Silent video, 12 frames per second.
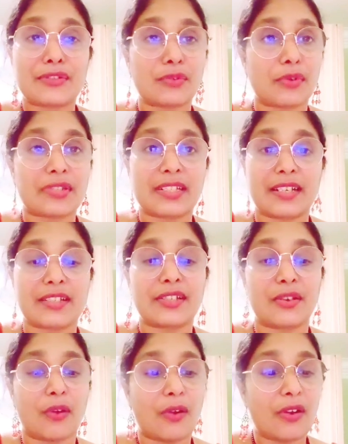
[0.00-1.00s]
to source
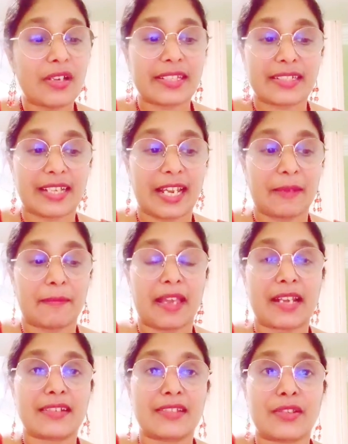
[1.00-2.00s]
energy all the time
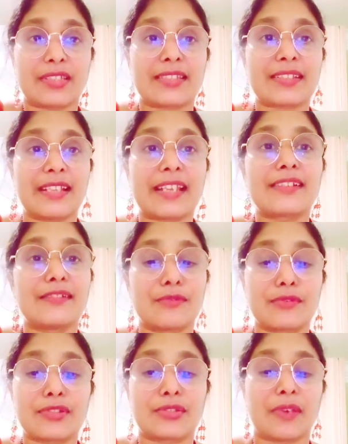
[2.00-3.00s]
and you're just let
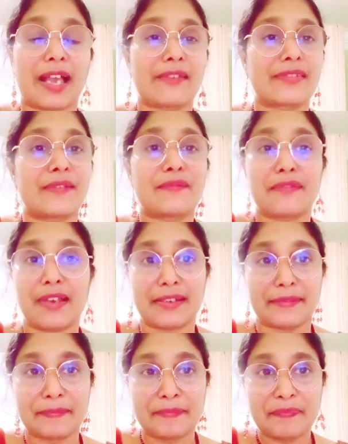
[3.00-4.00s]
loose to have some
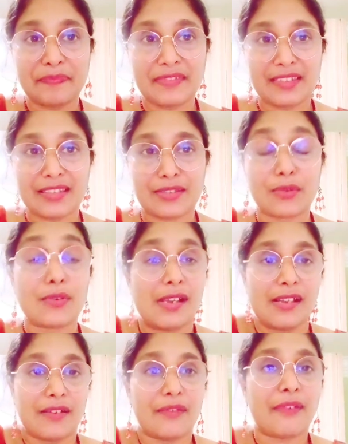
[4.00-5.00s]
fun. So
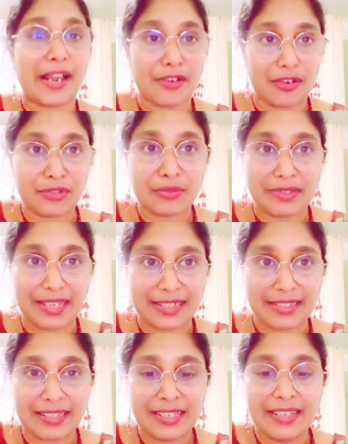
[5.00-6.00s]
why not do
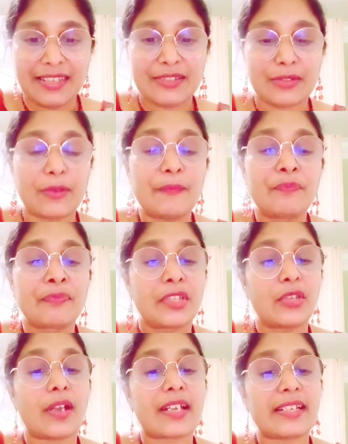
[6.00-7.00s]
that? So
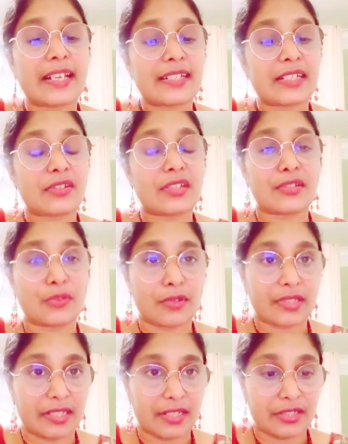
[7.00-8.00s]
you are connected to the
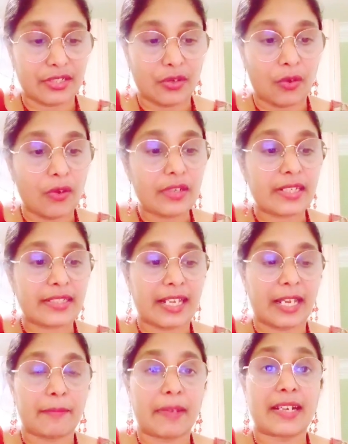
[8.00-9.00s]
source energy all the
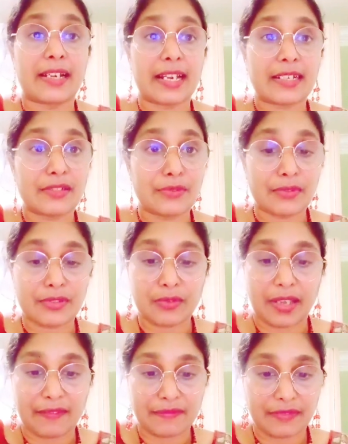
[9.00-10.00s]
time and let loose
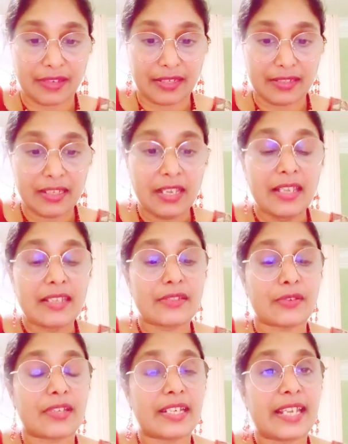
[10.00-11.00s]
to have fun.
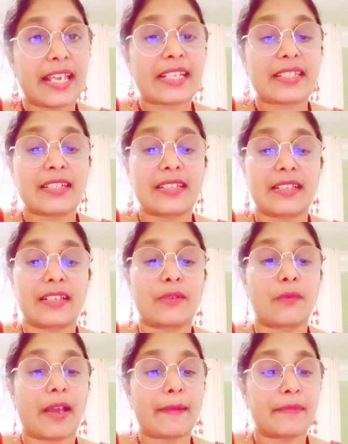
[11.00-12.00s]
So create
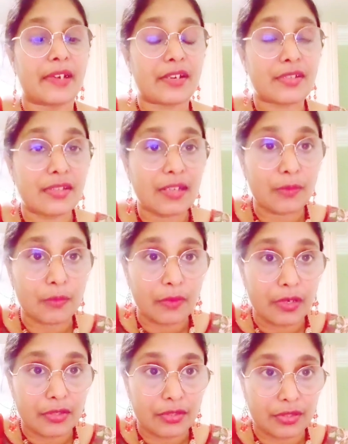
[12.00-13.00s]
a vibrational
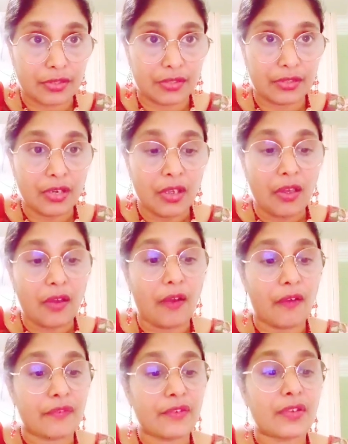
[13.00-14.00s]
version
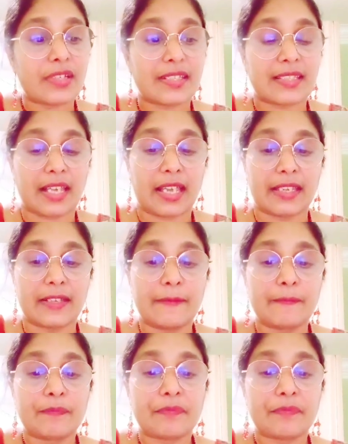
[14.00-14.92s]
of your desire